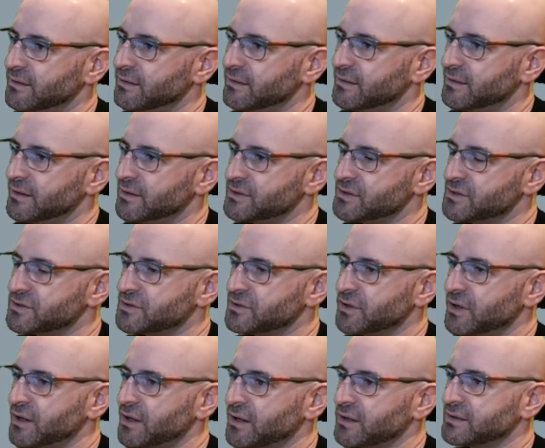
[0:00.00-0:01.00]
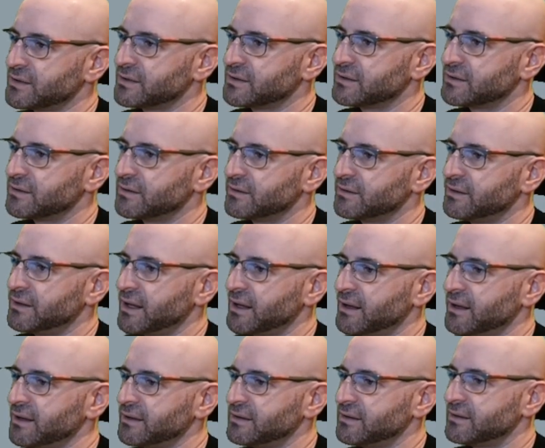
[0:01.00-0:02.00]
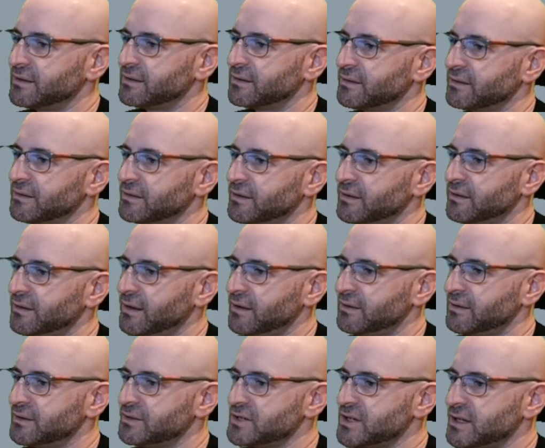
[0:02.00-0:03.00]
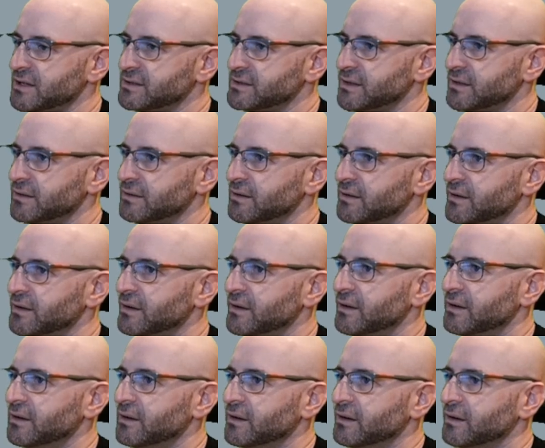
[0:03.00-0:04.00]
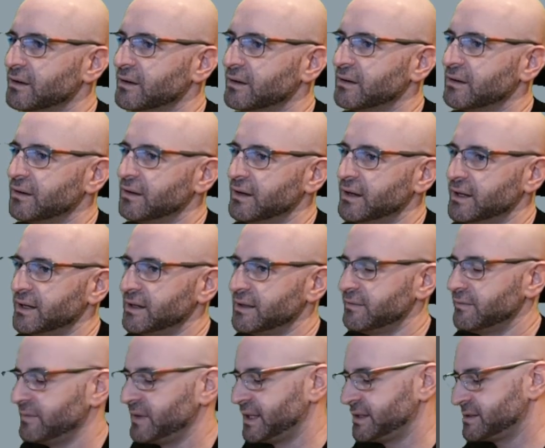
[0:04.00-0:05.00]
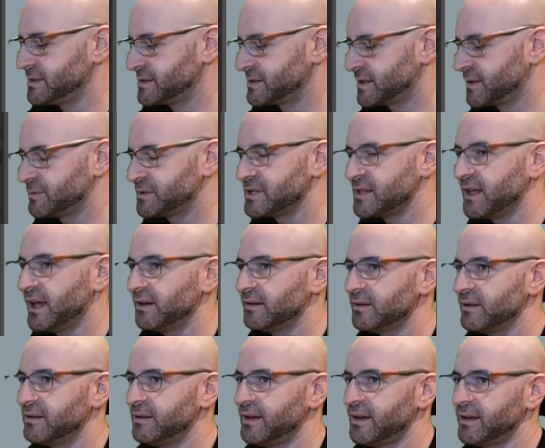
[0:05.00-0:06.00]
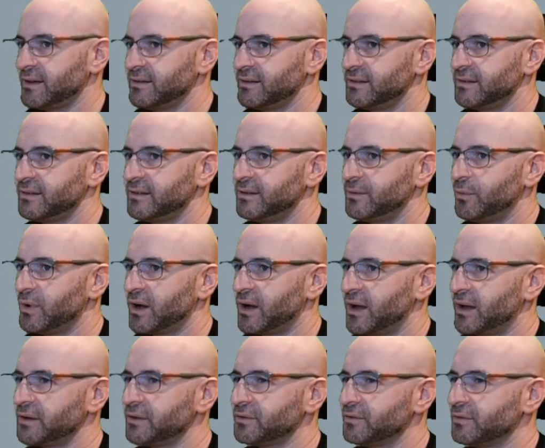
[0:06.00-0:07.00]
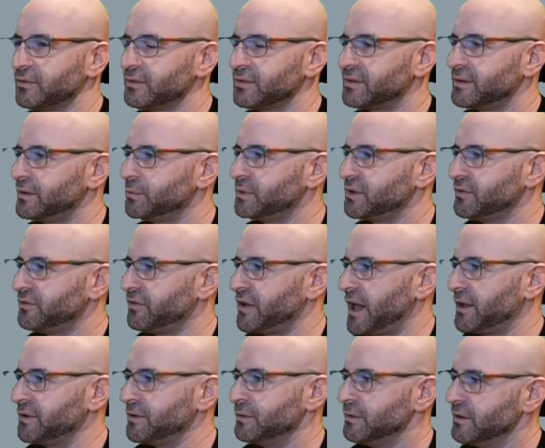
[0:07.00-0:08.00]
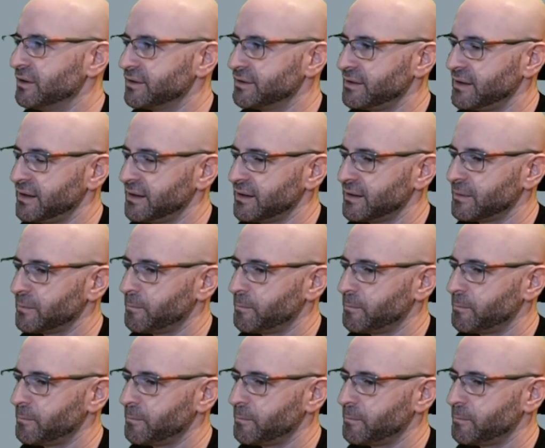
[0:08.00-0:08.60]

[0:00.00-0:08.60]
a struct that gets sent to JSON? Let's skip to the end of the day and see what the value looks like.